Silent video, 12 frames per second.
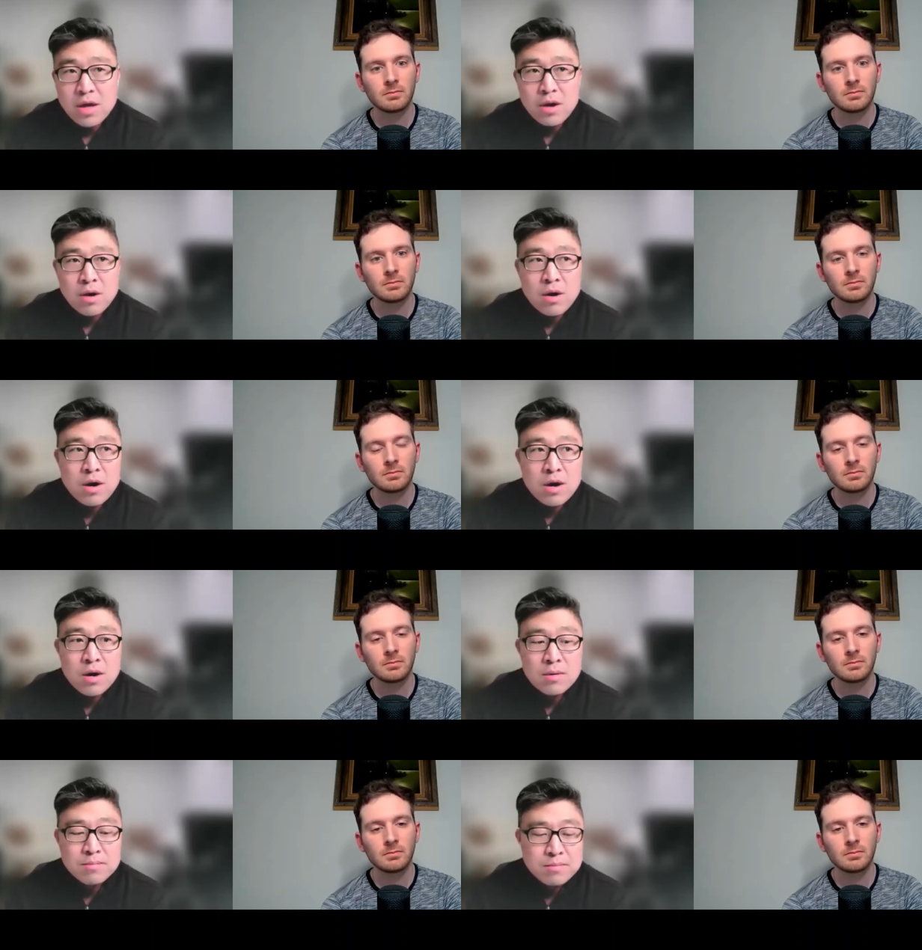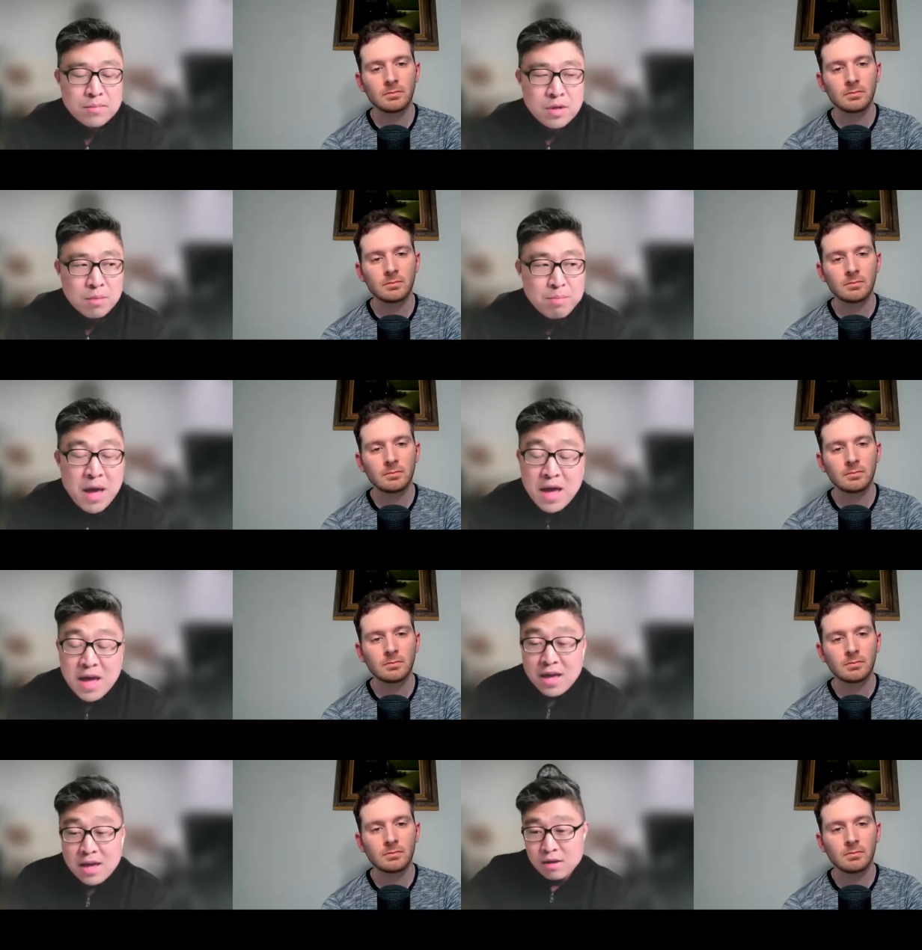Speaker 1: They are, you know,
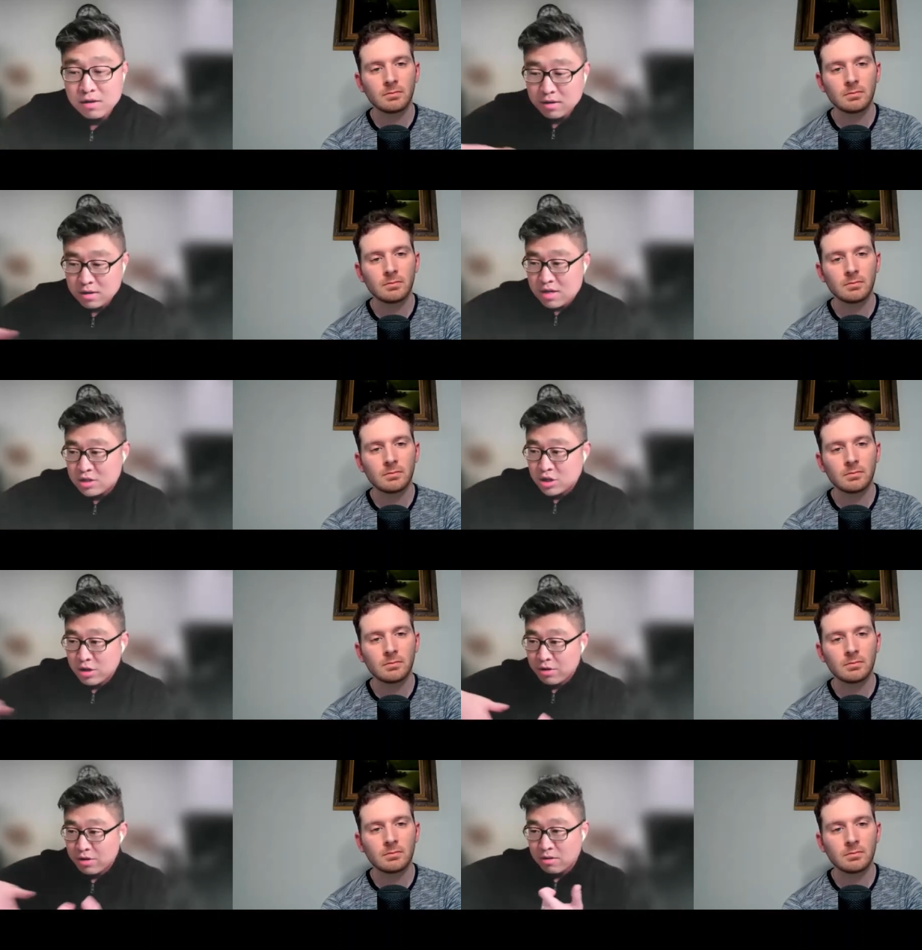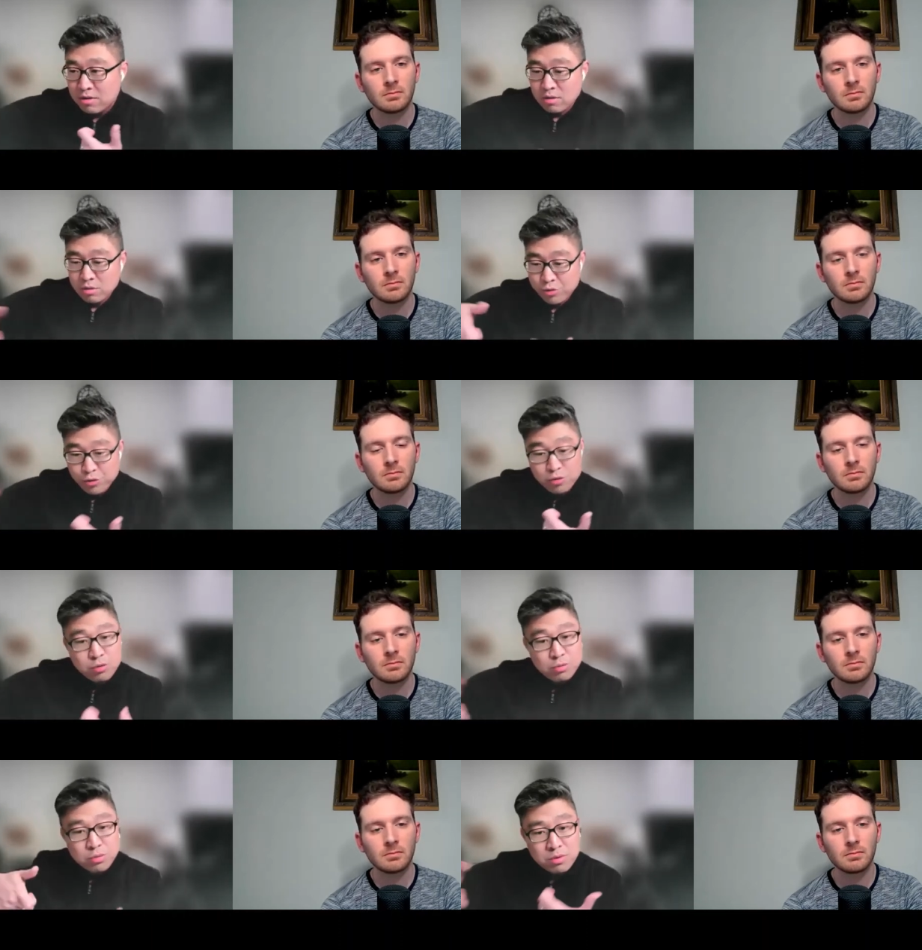paying each other
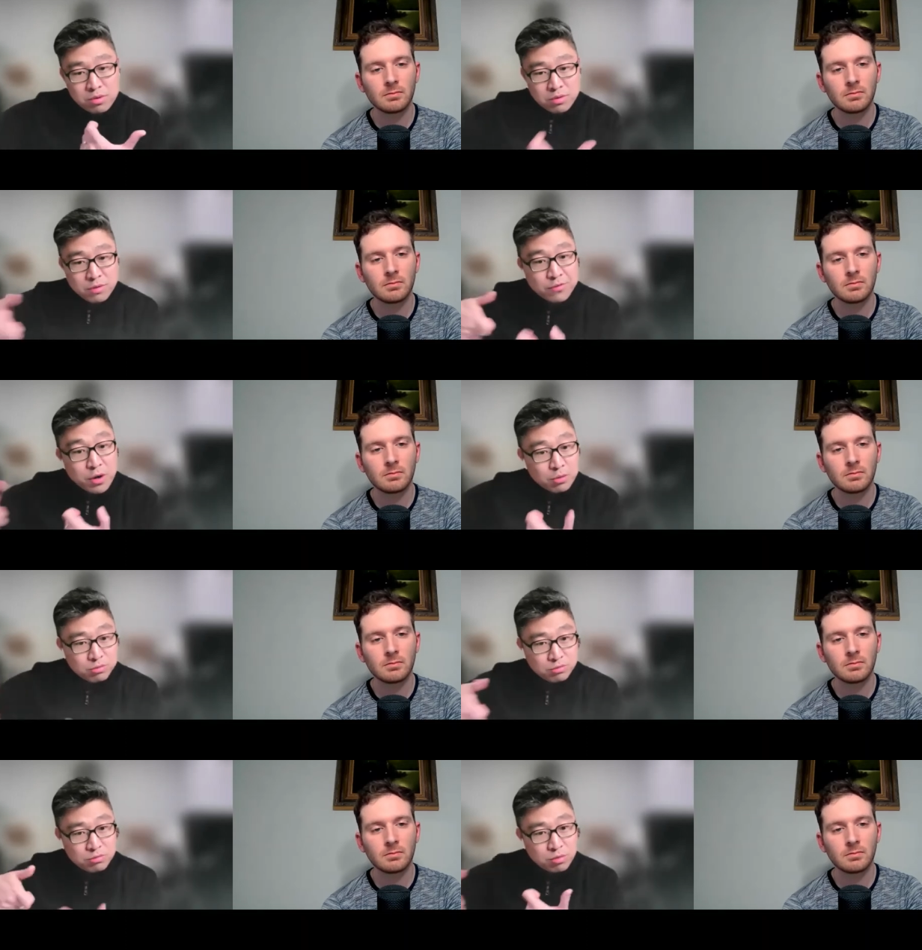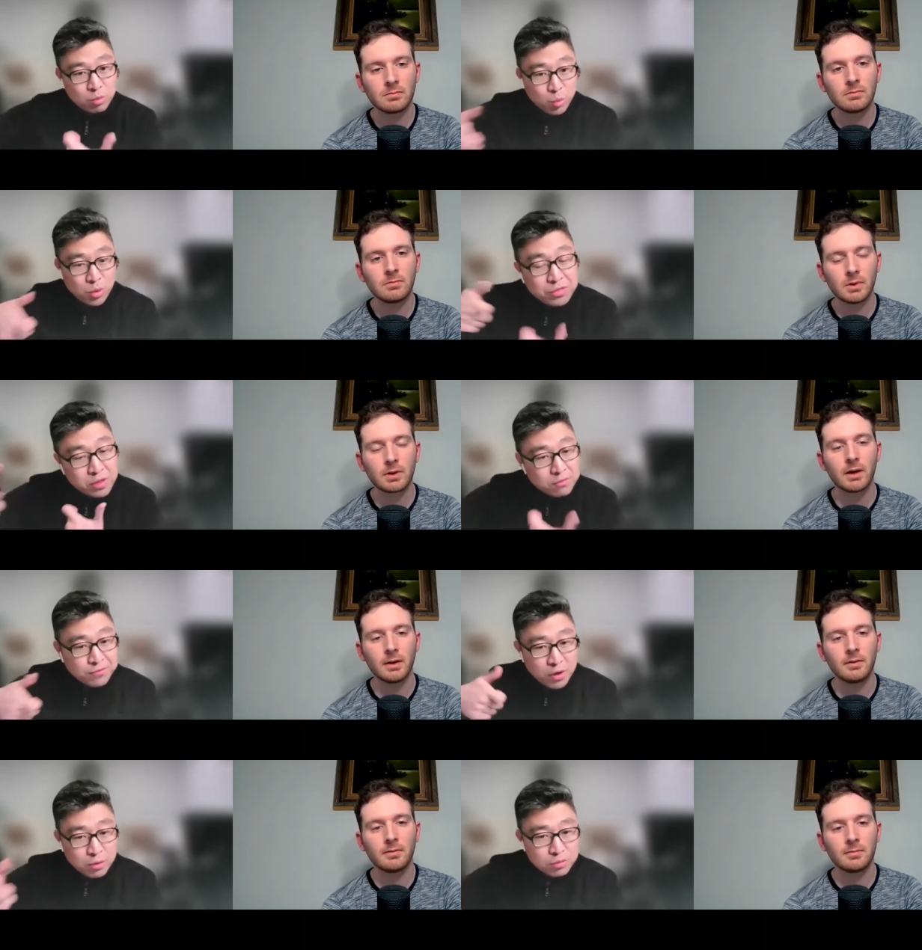through their phones with their
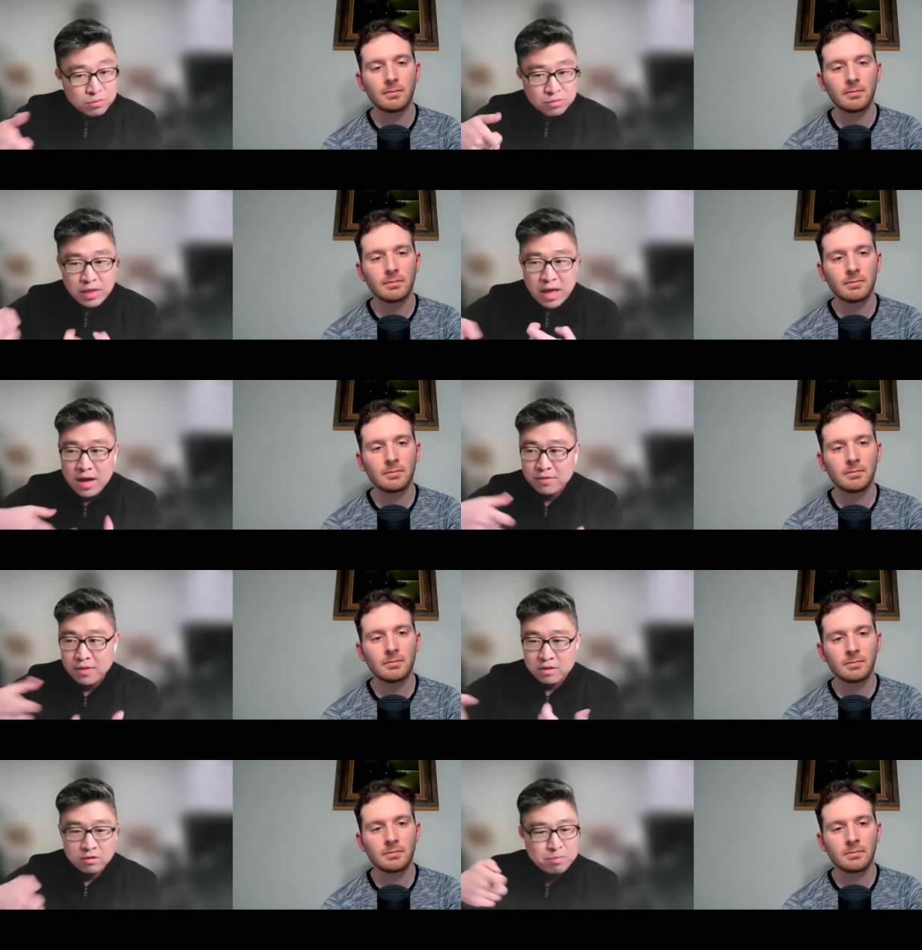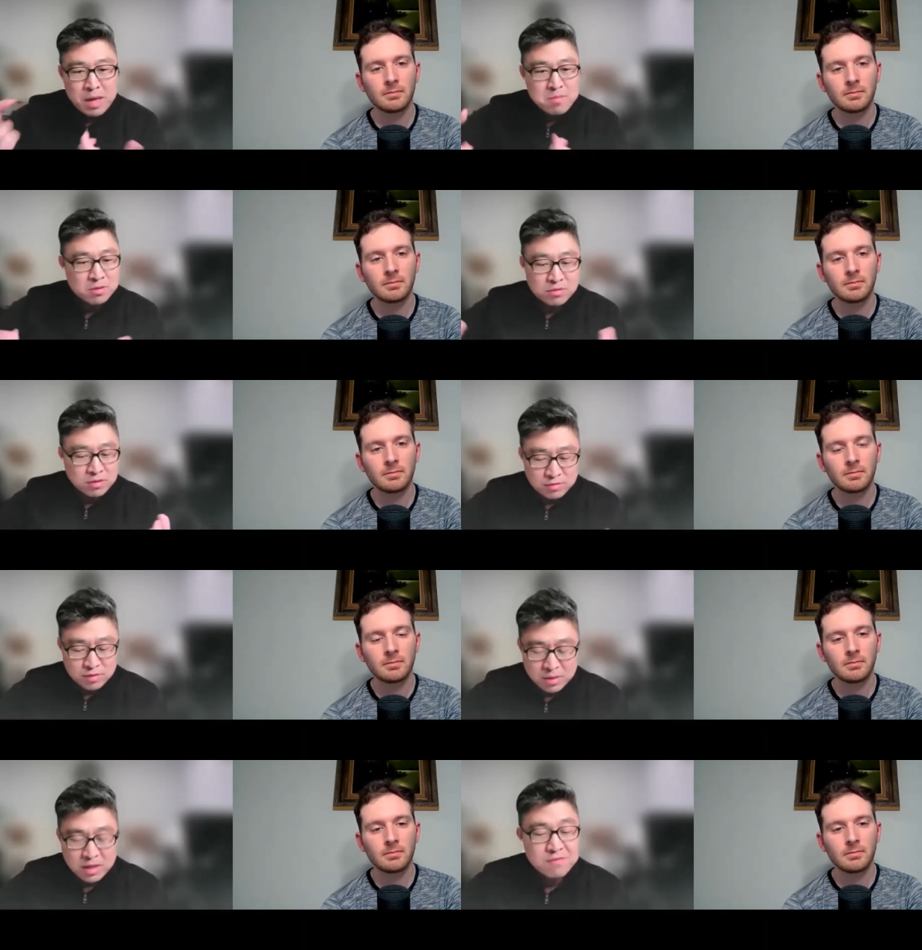okay. phones. They have like this payment
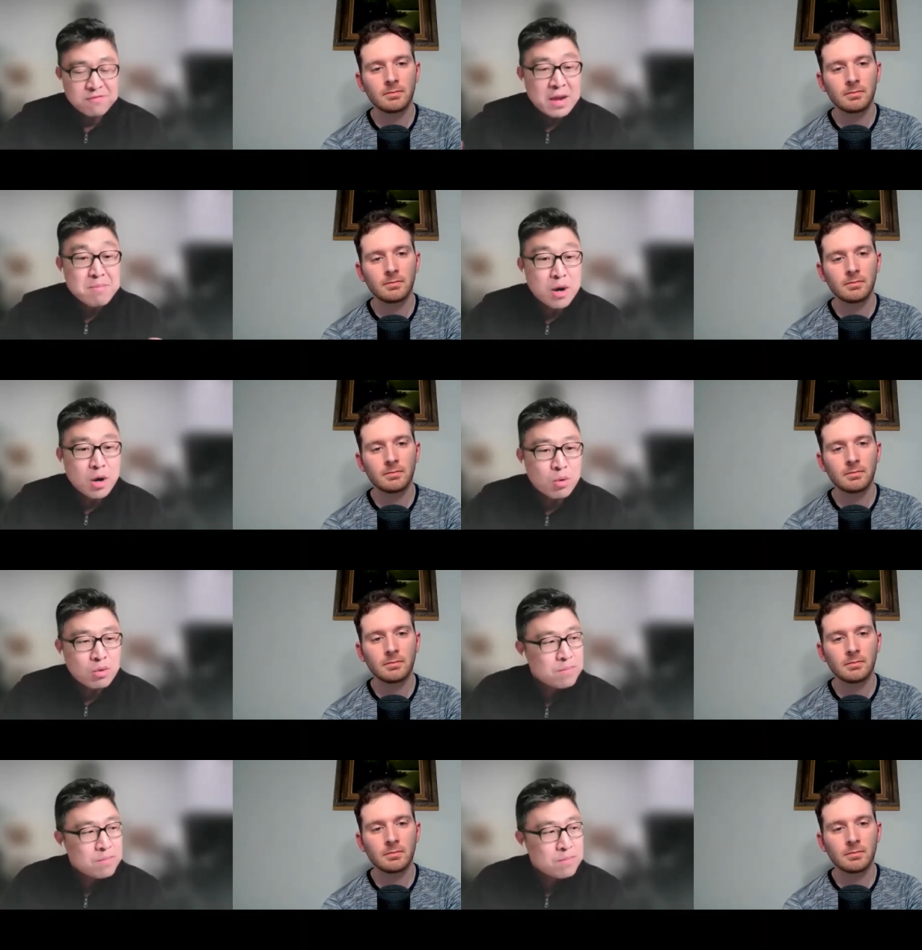system, like a Venmo.